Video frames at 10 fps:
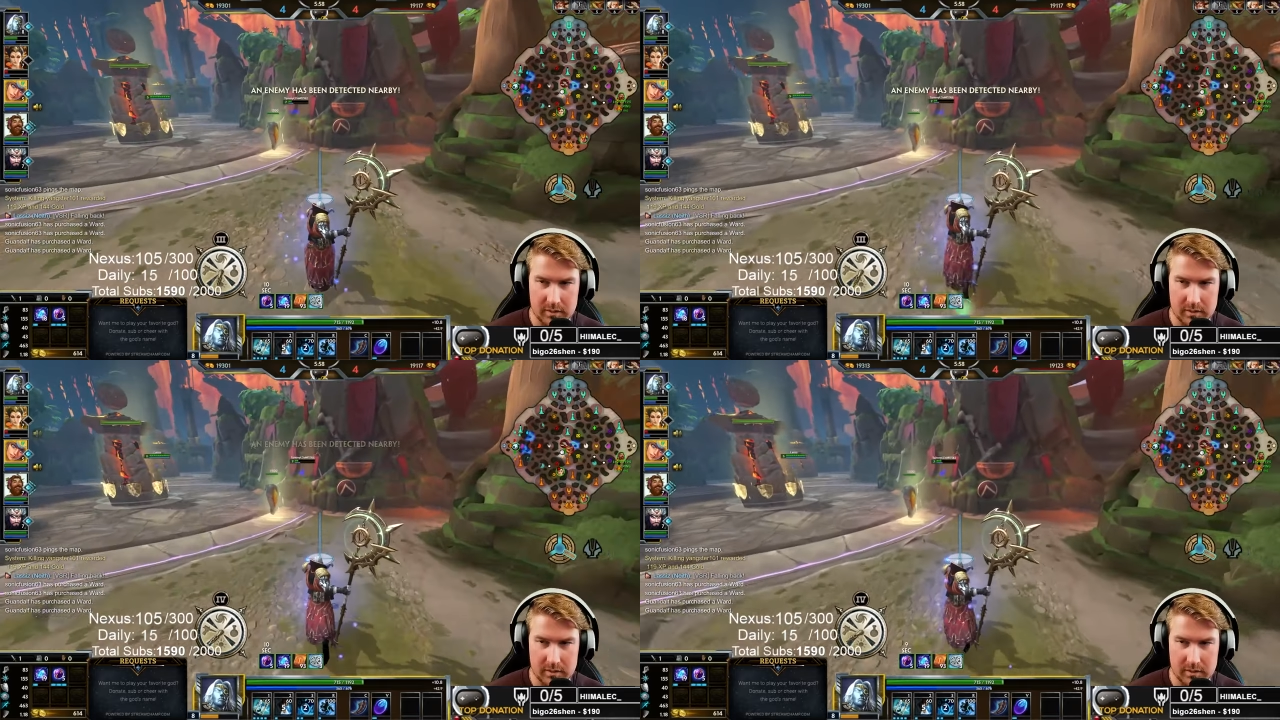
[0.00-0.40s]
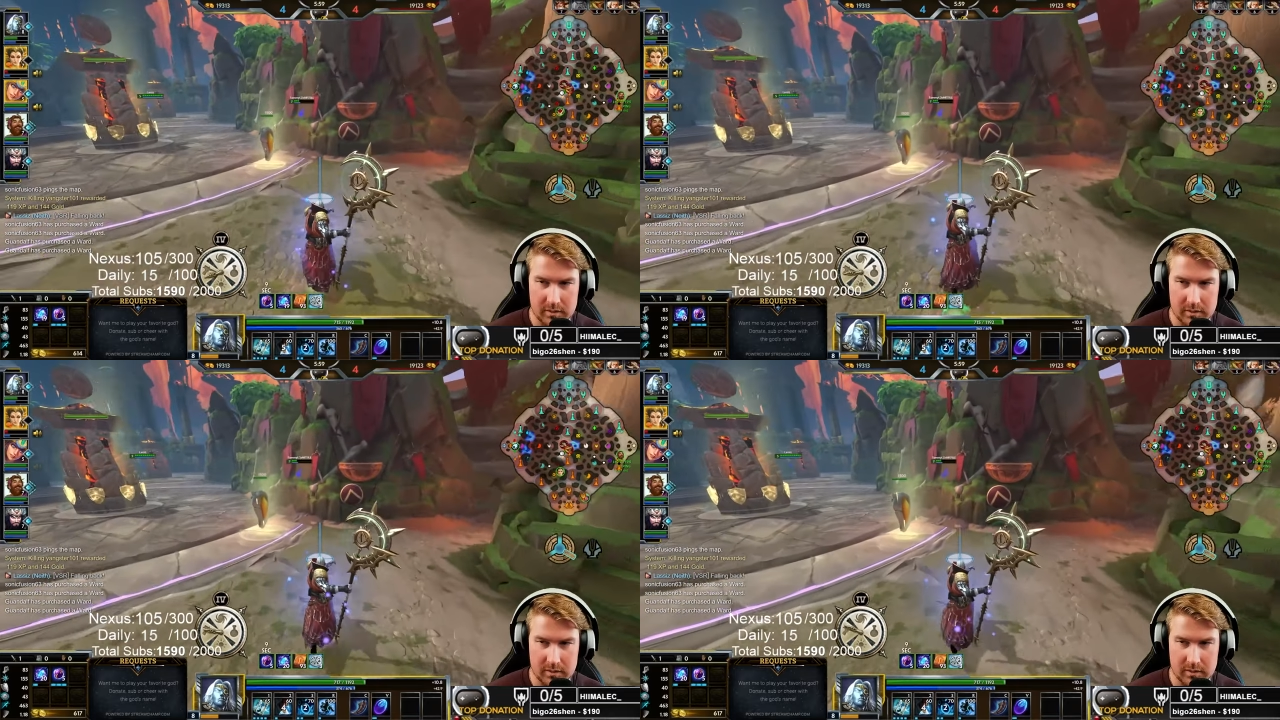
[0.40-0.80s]

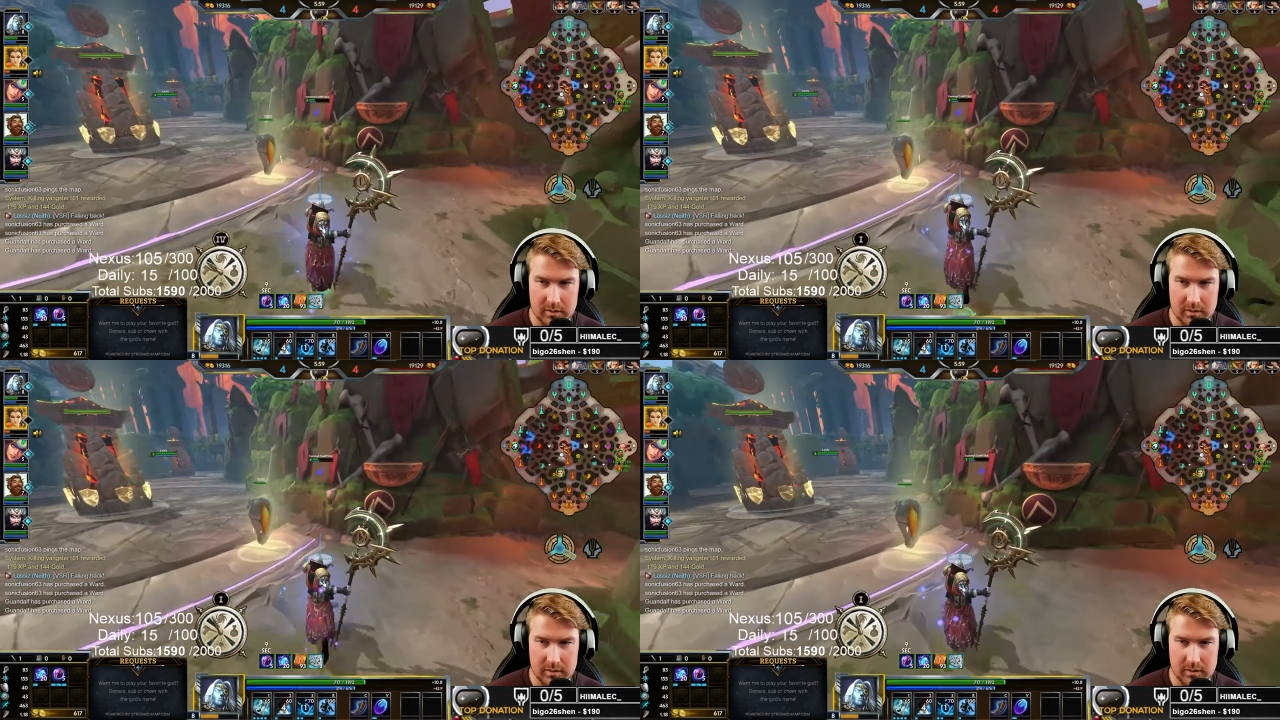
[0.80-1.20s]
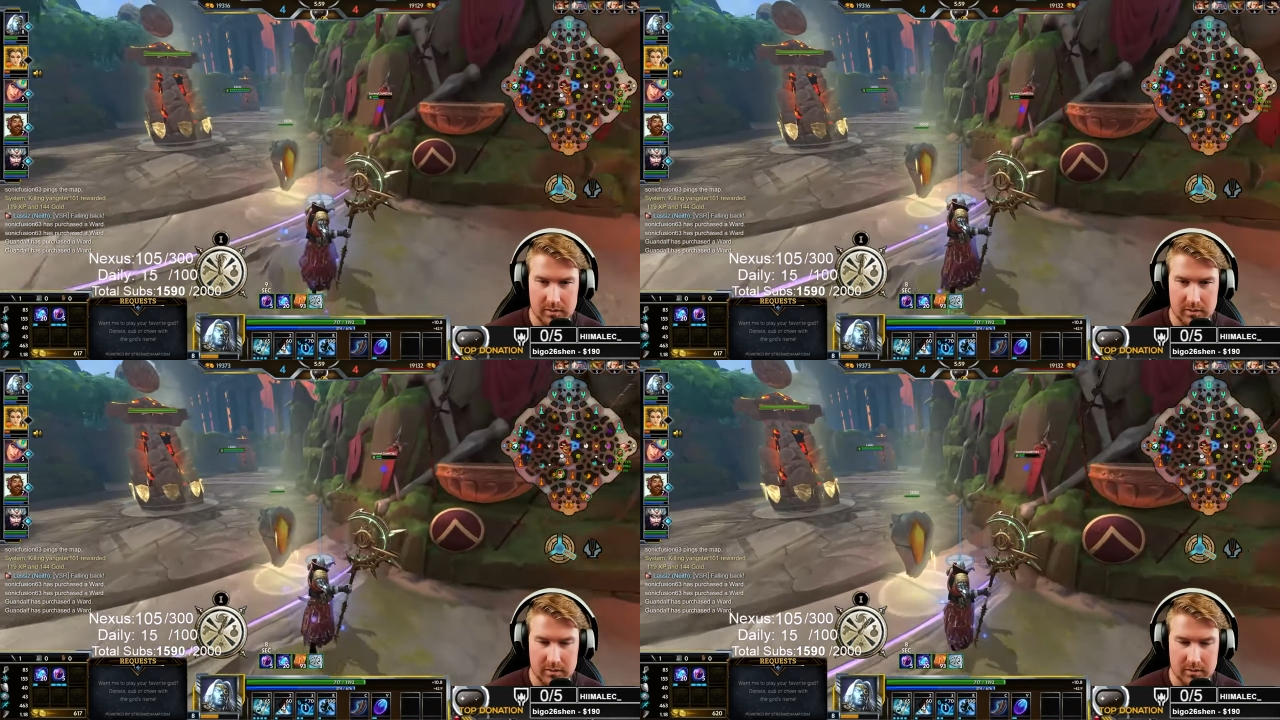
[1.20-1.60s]

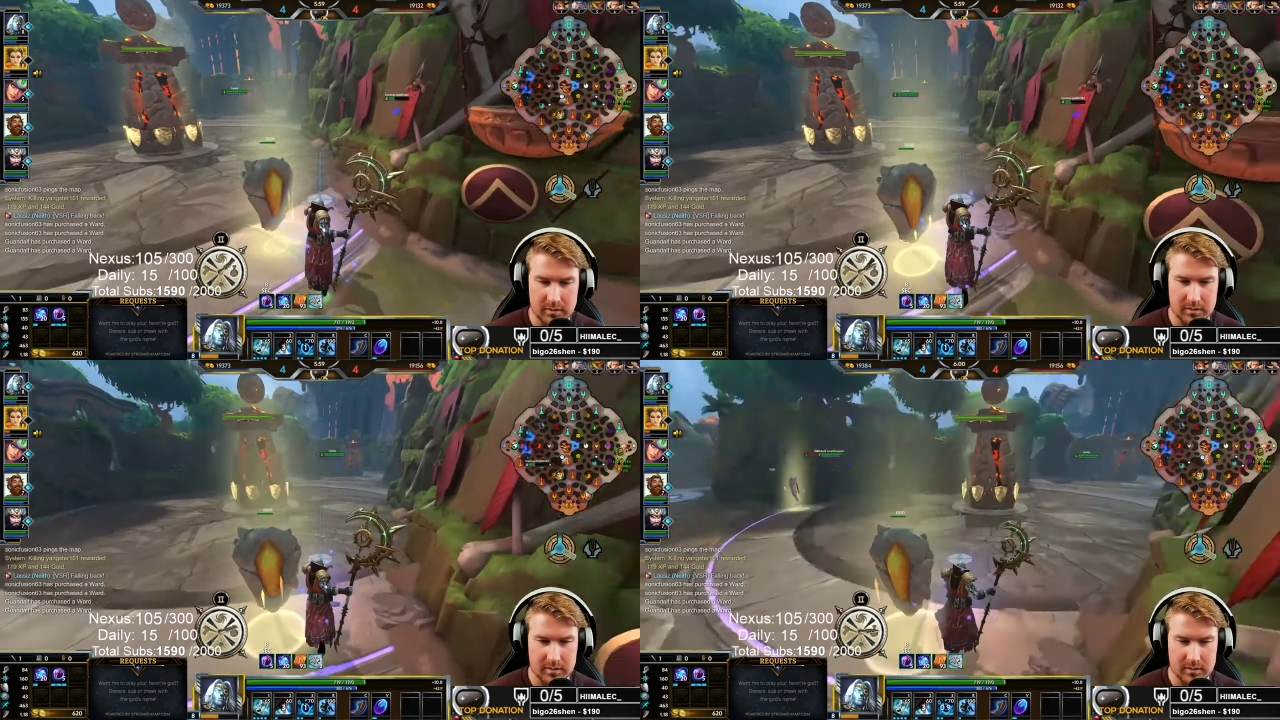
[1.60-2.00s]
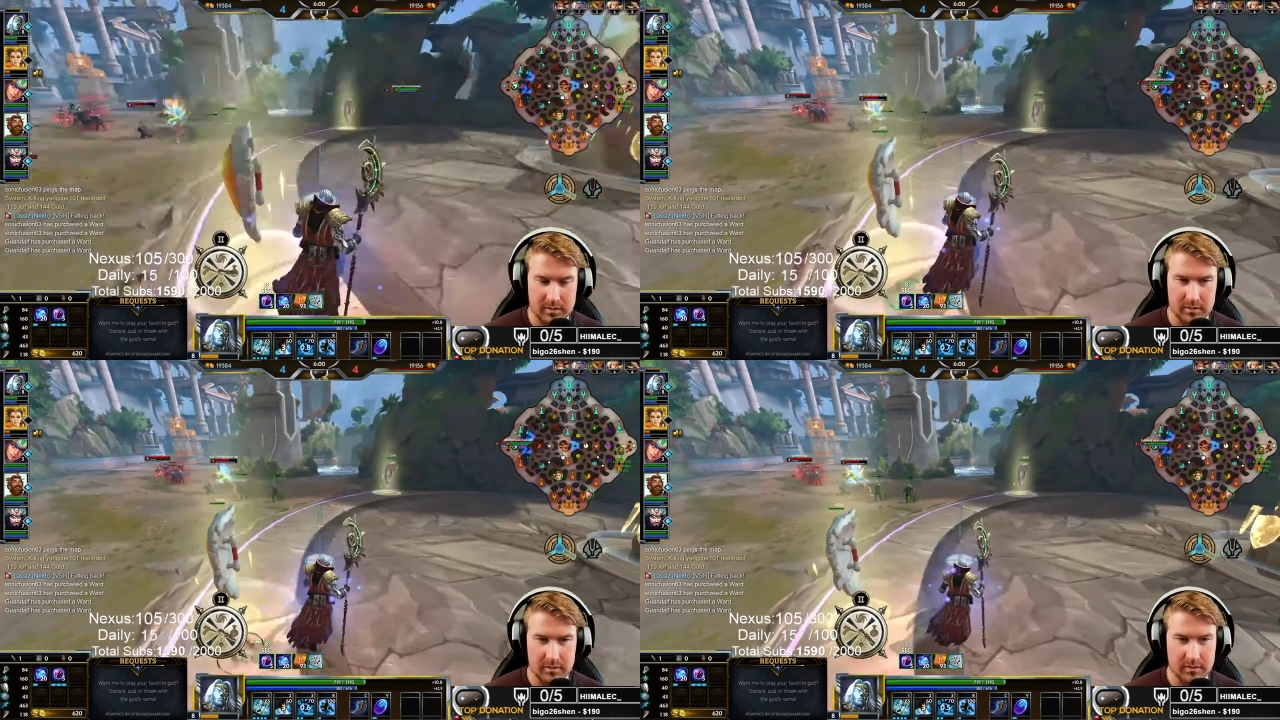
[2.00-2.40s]

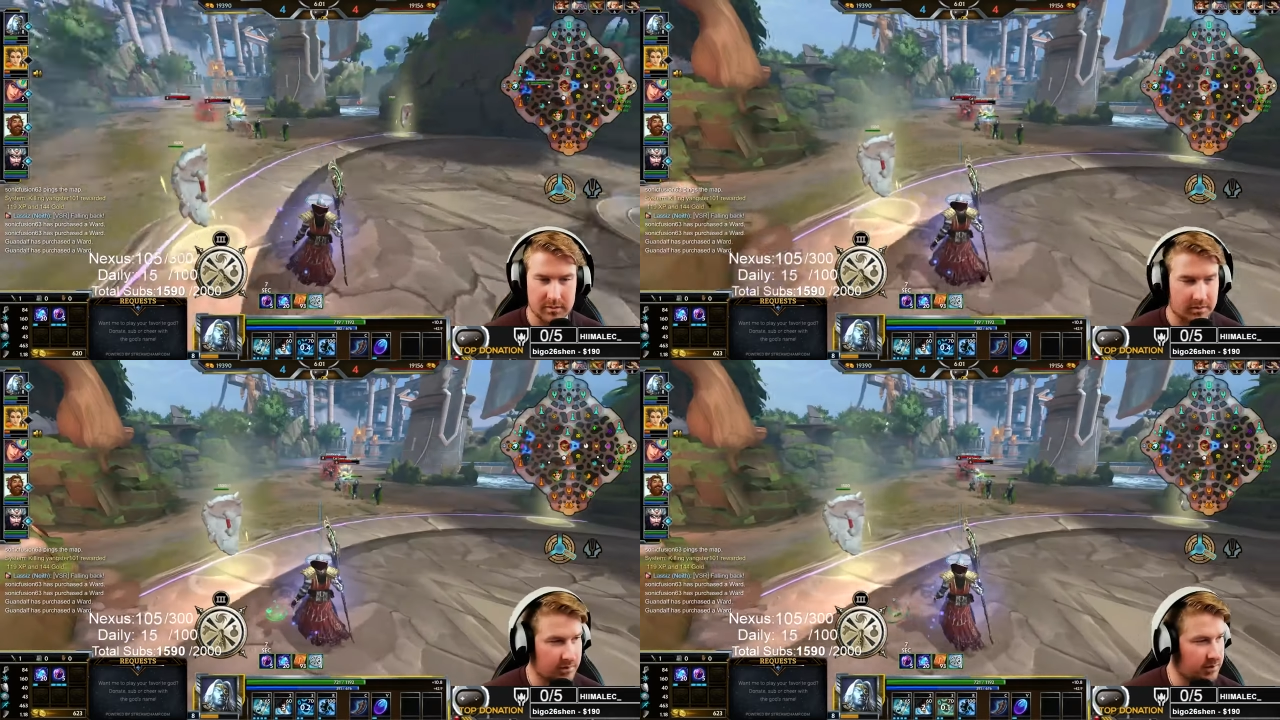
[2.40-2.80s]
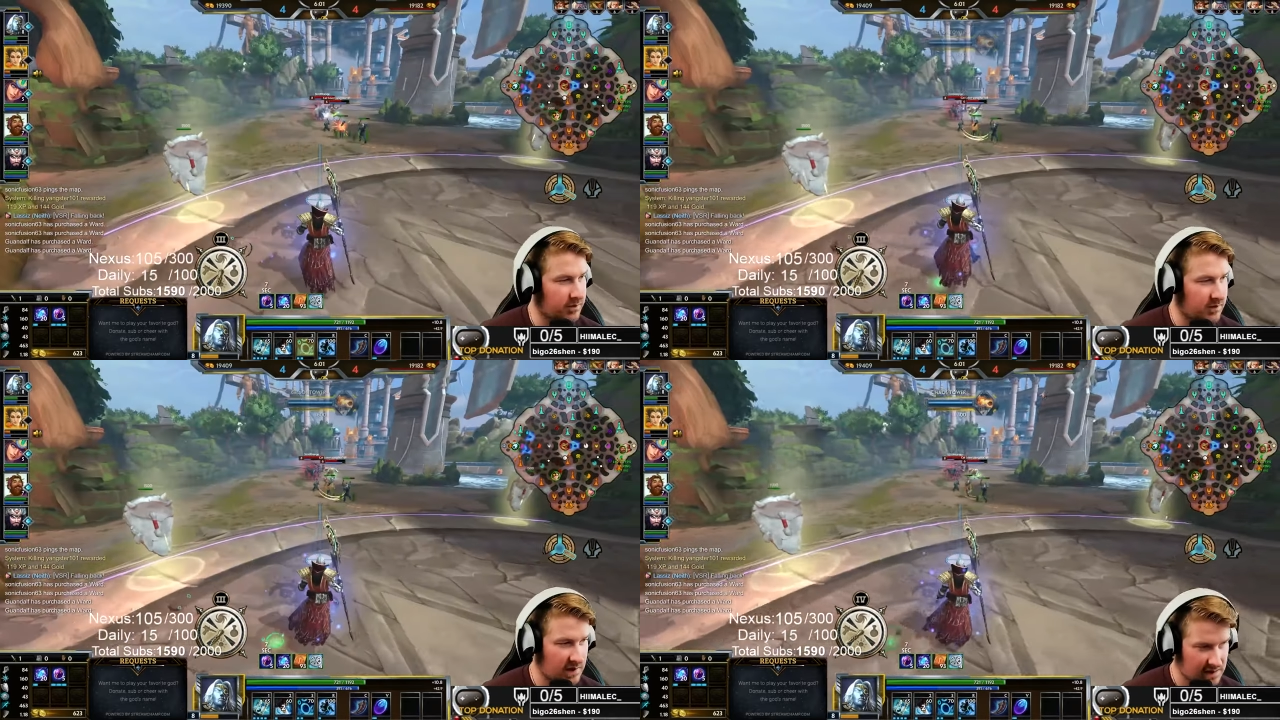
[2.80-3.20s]
[no speech]